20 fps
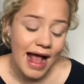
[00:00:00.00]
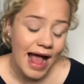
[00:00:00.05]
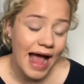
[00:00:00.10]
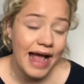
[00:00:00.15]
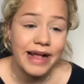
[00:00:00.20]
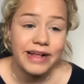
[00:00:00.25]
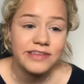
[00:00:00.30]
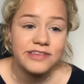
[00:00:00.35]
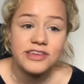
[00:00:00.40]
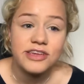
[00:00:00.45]

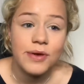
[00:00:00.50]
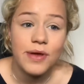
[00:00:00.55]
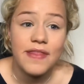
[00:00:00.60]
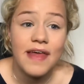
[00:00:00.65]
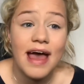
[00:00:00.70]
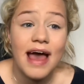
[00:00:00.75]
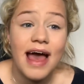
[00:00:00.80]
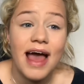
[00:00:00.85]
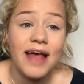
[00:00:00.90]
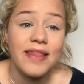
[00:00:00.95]
I get to do it
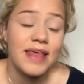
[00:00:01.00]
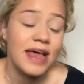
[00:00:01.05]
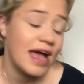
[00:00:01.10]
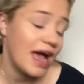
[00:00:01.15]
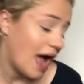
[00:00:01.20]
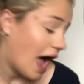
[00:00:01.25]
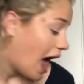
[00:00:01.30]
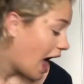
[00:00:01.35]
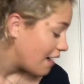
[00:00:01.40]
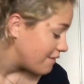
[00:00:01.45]
there and
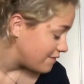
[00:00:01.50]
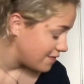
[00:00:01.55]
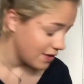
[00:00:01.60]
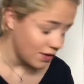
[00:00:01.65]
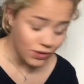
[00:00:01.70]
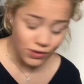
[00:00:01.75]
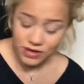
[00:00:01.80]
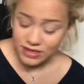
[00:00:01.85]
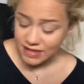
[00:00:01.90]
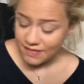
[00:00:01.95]
they have the
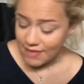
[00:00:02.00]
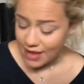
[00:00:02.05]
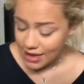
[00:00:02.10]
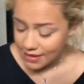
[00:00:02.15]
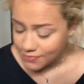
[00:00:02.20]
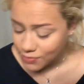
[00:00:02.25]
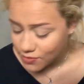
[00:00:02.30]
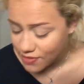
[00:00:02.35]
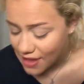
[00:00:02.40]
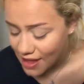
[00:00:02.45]
course
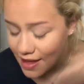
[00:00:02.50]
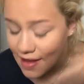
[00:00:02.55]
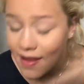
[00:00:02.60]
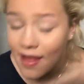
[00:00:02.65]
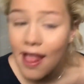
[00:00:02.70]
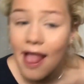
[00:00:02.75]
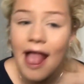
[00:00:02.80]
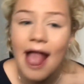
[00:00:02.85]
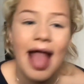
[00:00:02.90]
available there,